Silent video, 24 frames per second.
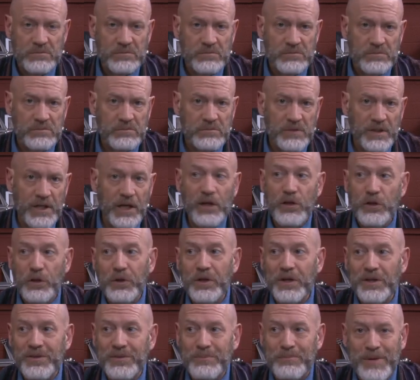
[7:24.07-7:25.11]
including
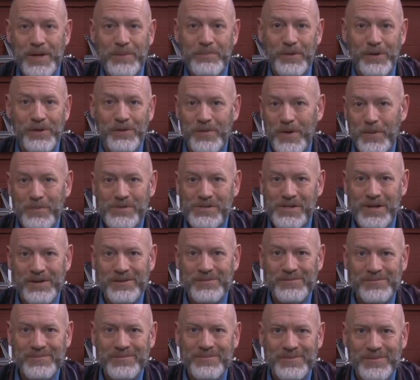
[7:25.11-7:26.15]
the people that represented
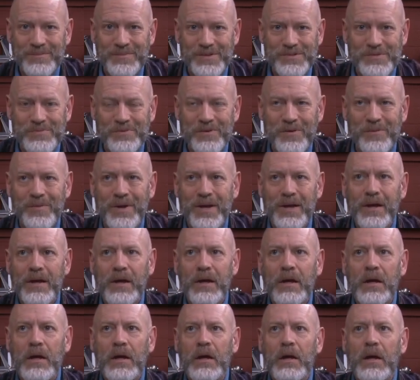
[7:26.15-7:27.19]
the Bishop of
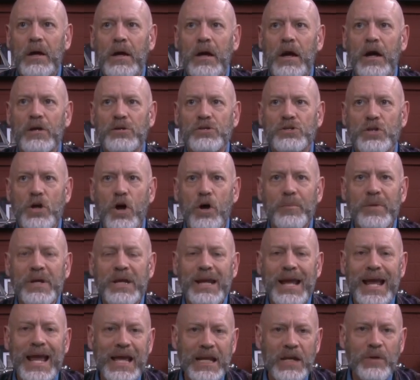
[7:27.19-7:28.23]
Rome. Show me
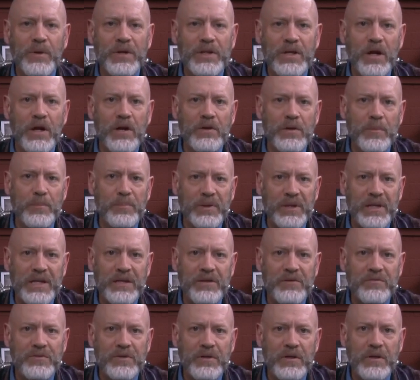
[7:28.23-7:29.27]
anyone there that
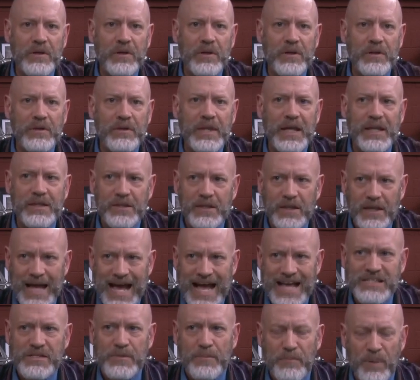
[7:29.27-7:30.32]
believed that as
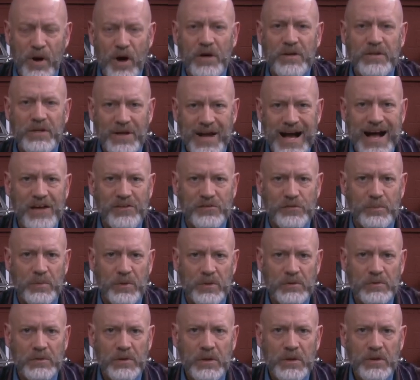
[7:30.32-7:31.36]
a part of the gospel,
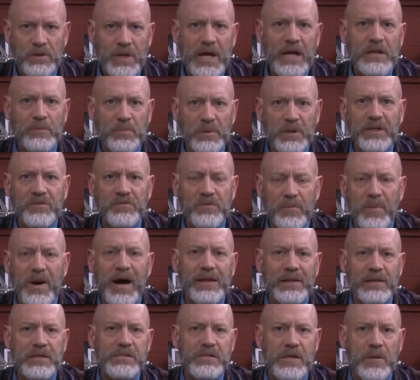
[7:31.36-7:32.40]
you had to believe in the bodily
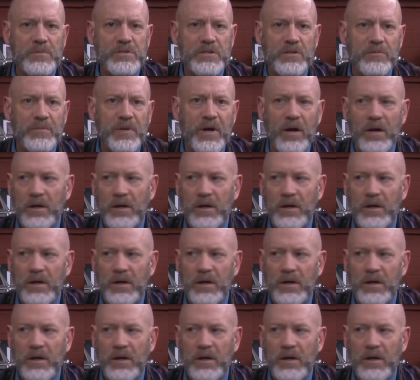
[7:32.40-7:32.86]
assumption of Mary.